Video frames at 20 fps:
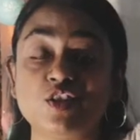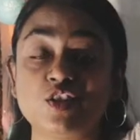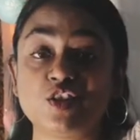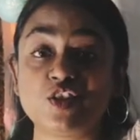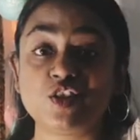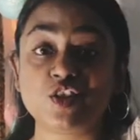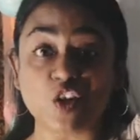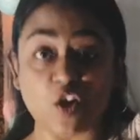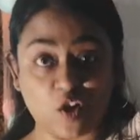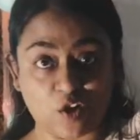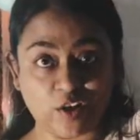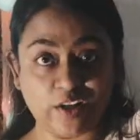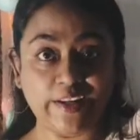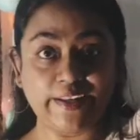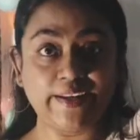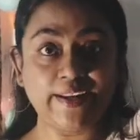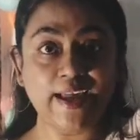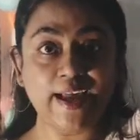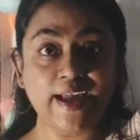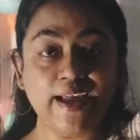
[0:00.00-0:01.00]
tall in
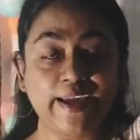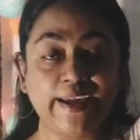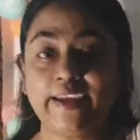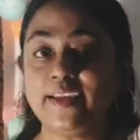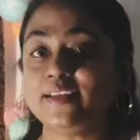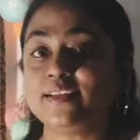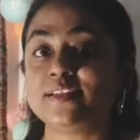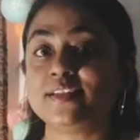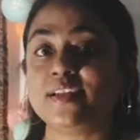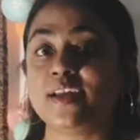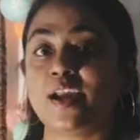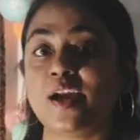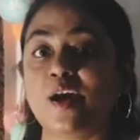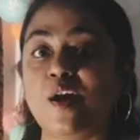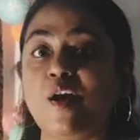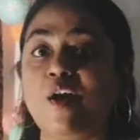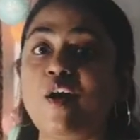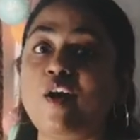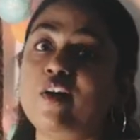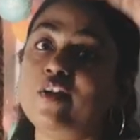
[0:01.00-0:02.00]
height
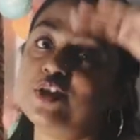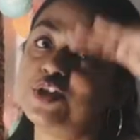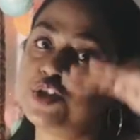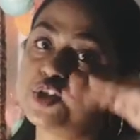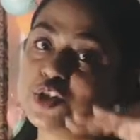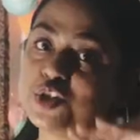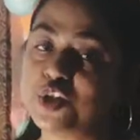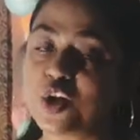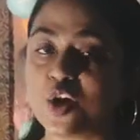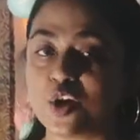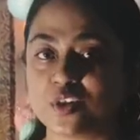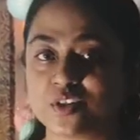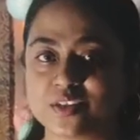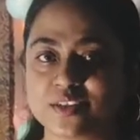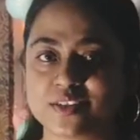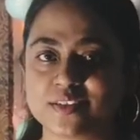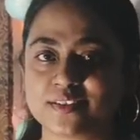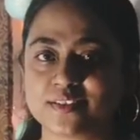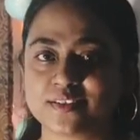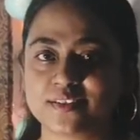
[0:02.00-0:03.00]
or short.
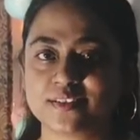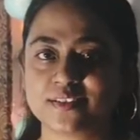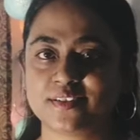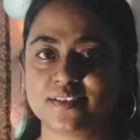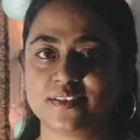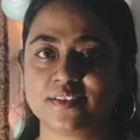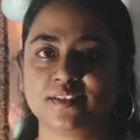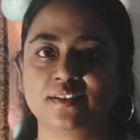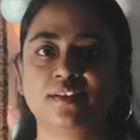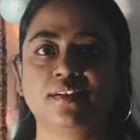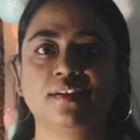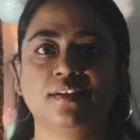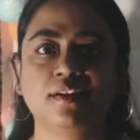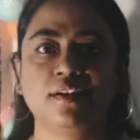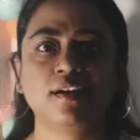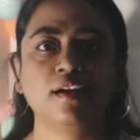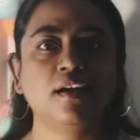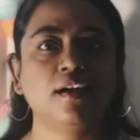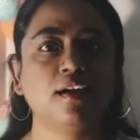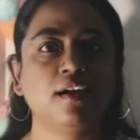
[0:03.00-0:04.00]

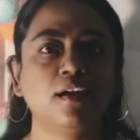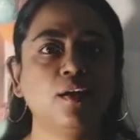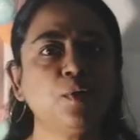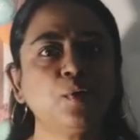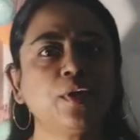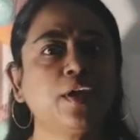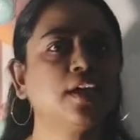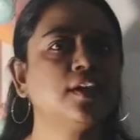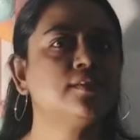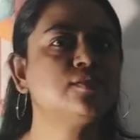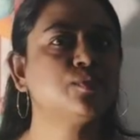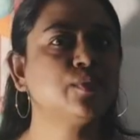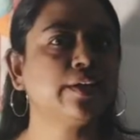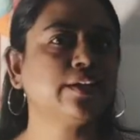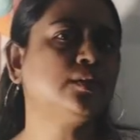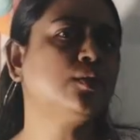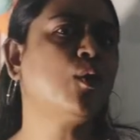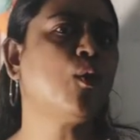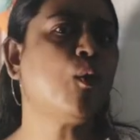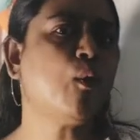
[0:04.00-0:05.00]
Okay, so at
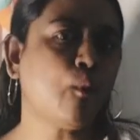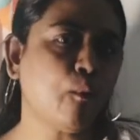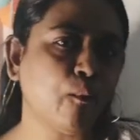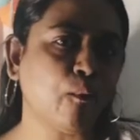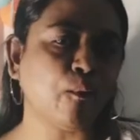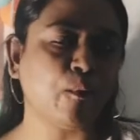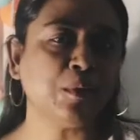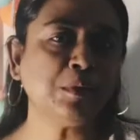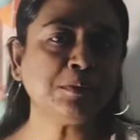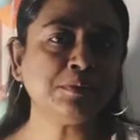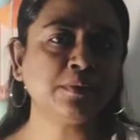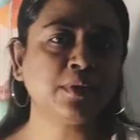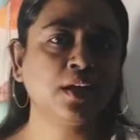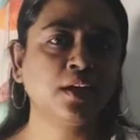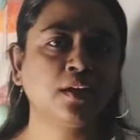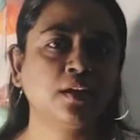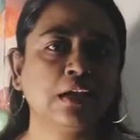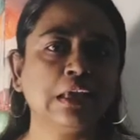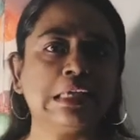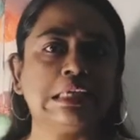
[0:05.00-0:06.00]
home
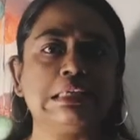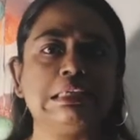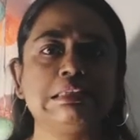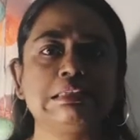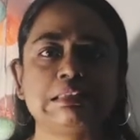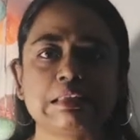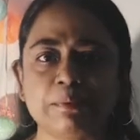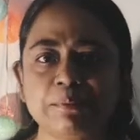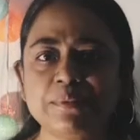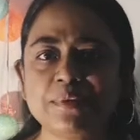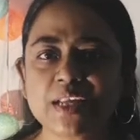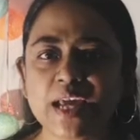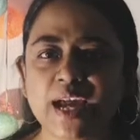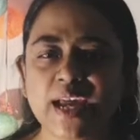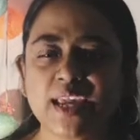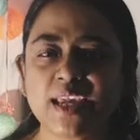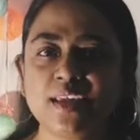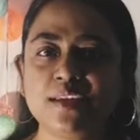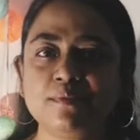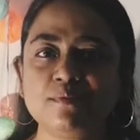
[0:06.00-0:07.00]

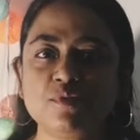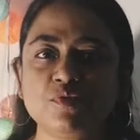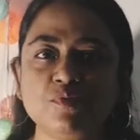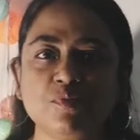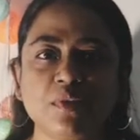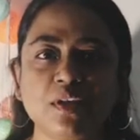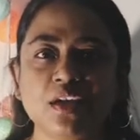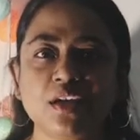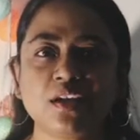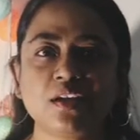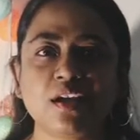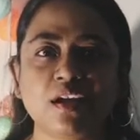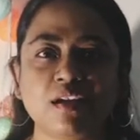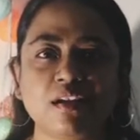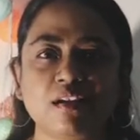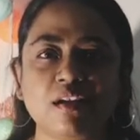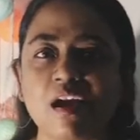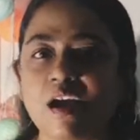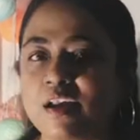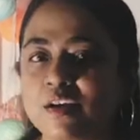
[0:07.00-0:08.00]
sometimes we
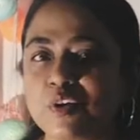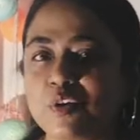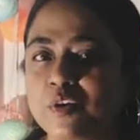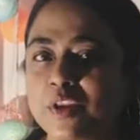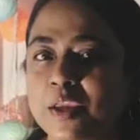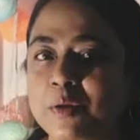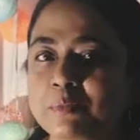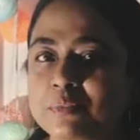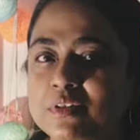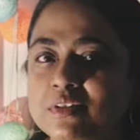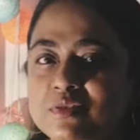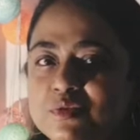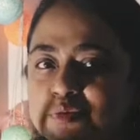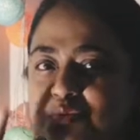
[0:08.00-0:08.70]
are not able to